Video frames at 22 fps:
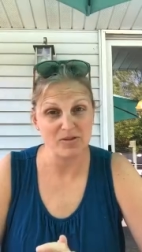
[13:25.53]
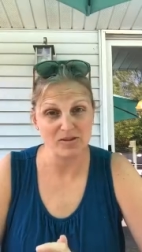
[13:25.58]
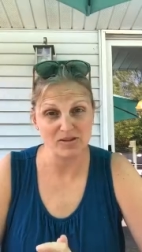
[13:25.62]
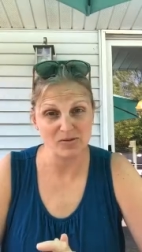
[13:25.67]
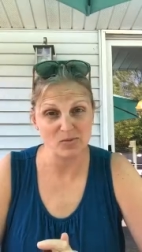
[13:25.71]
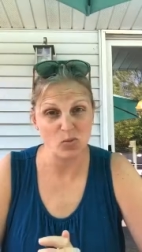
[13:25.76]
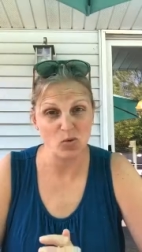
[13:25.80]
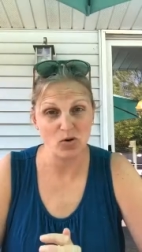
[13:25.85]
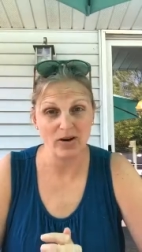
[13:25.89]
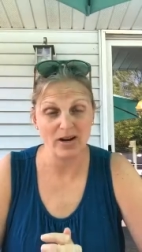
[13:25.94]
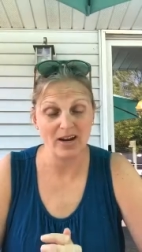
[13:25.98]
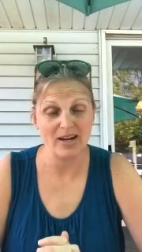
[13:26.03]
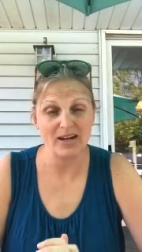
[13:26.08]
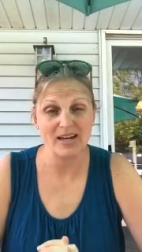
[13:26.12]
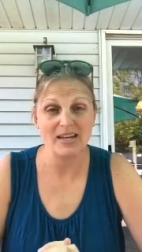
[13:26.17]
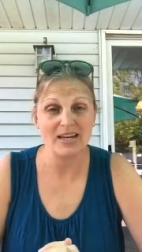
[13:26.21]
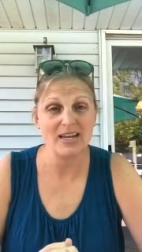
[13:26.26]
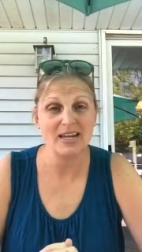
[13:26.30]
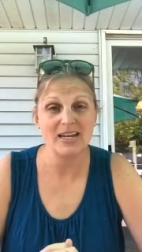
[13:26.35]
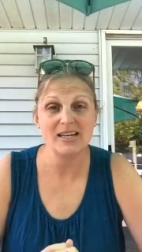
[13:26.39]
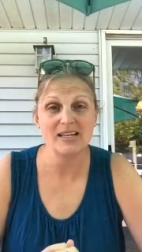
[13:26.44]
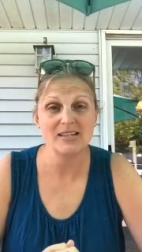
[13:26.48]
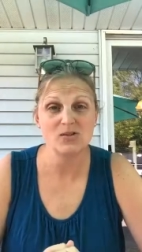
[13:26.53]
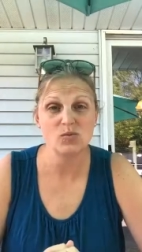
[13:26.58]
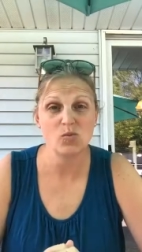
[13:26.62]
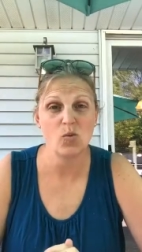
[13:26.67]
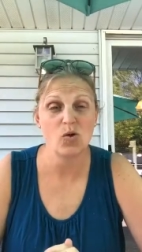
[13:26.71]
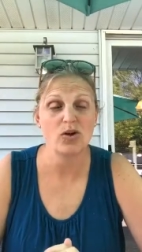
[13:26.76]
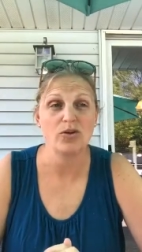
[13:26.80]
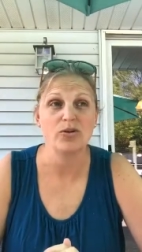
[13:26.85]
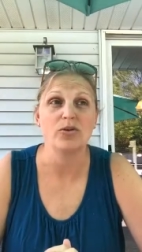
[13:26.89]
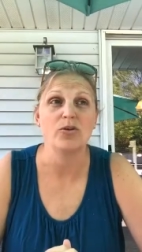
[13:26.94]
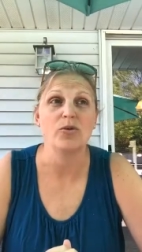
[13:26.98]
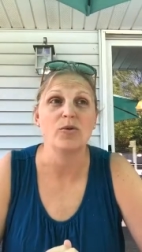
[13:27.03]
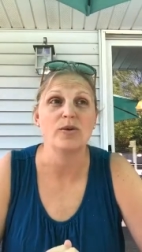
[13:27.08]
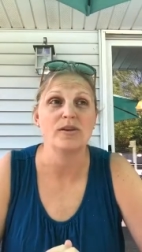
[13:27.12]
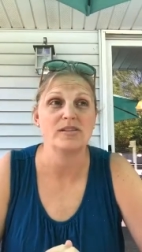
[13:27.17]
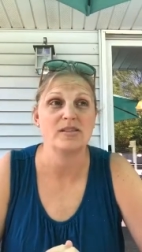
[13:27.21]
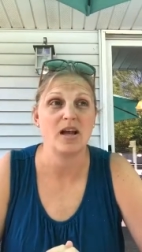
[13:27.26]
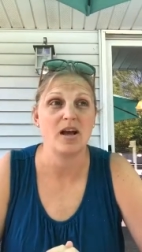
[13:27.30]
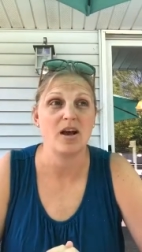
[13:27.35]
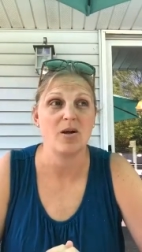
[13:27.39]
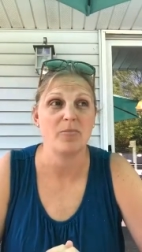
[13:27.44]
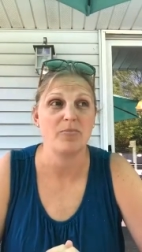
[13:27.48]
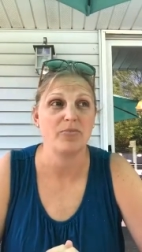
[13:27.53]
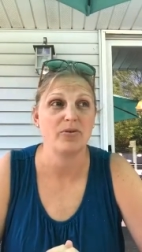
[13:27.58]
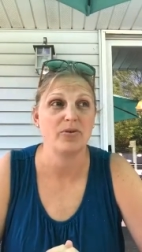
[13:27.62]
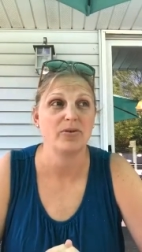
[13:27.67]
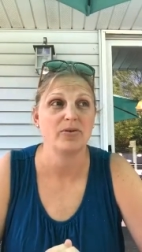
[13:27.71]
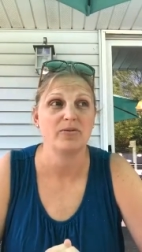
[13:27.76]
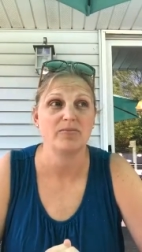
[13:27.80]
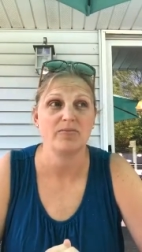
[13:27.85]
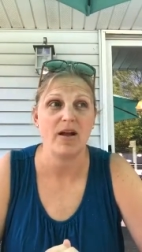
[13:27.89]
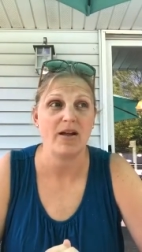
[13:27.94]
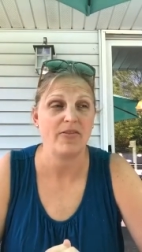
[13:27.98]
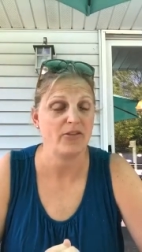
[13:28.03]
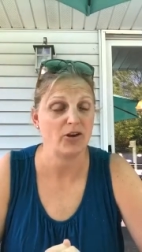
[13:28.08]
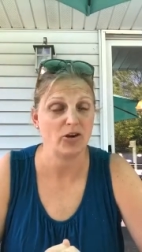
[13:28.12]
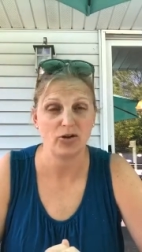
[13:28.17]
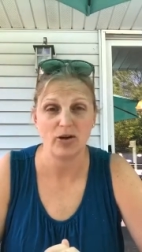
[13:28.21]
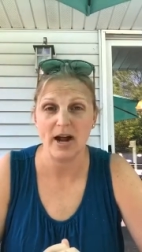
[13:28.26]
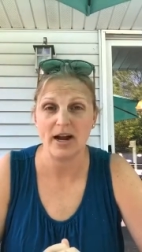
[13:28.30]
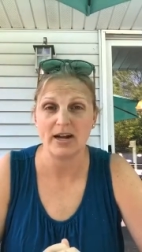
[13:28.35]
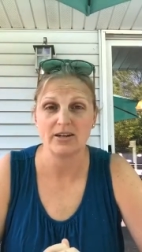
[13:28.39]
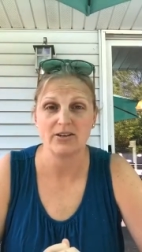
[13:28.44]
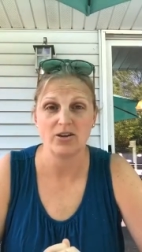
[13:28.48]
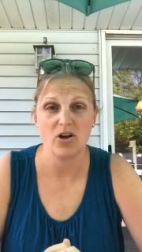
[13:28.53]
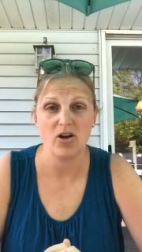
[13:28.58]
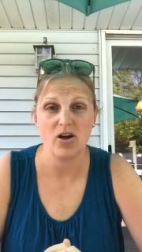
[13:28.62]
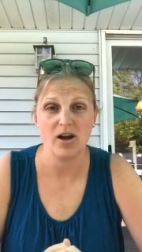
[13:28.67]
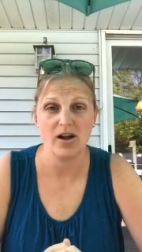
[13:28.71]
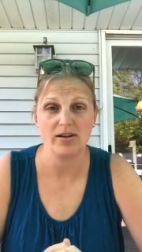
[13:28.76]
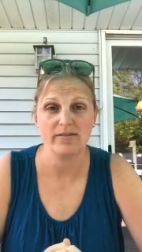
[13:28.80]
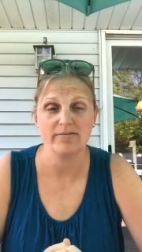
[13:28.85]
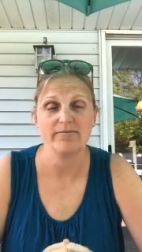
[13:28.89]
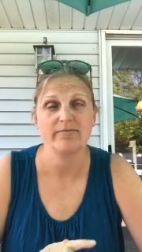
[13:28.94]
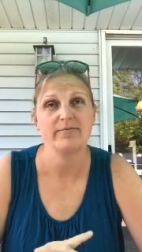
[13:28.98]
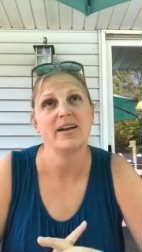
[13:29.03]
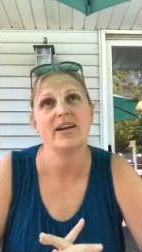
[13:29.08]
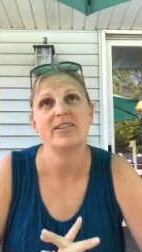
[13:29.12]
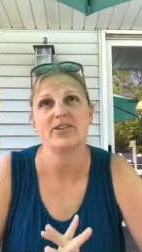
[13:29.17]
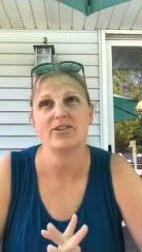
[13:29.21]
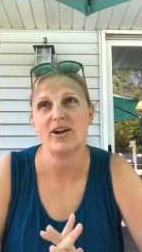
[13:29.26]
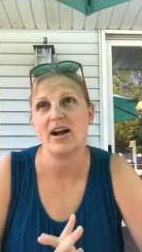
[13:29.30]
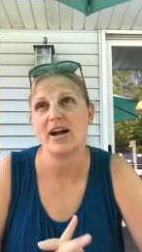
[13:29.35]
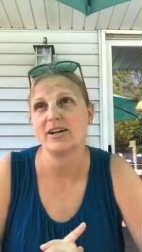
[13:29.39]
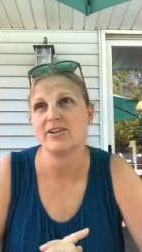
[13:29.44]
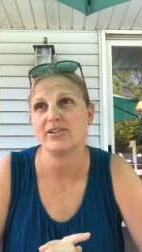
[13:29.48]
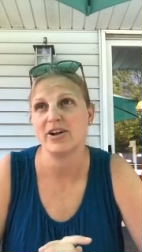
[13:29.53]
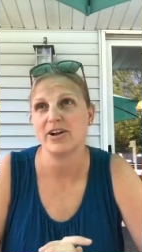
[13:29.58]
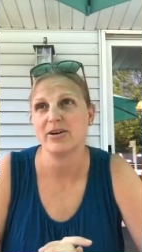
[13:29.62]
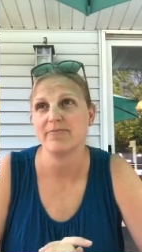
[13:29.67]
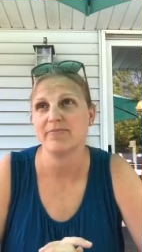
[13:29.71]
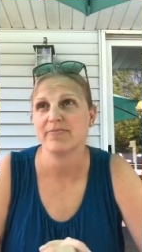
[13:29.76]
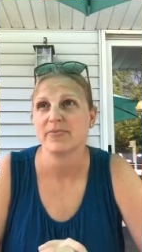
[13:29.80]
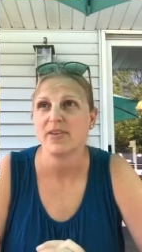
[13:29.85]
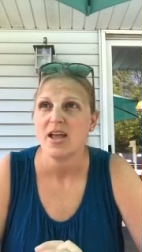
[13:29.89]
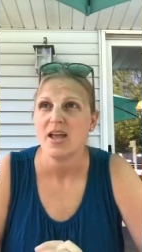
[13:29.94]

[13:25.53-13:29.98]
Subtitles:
this morning, and he is one who is up at the crack of dawn, not the crack of dawn.